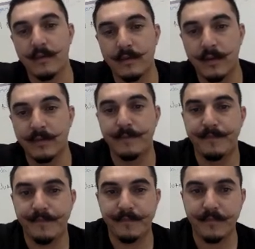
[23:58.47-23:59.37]
Okay.
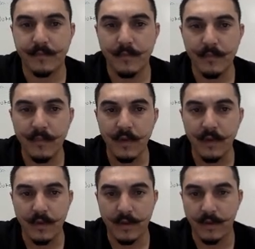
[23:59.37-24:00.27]

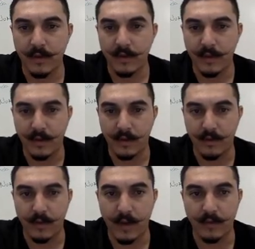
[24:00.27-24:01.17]
So as you can see here
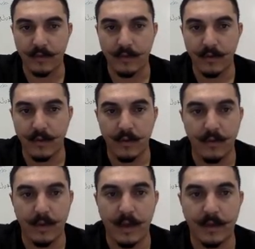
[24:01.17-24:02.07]
throughout,
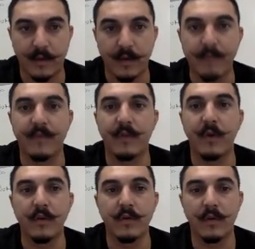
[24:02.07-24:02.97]
we got the lymph
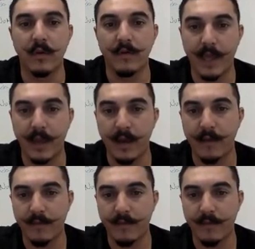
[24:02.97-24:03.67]
nodes of the head,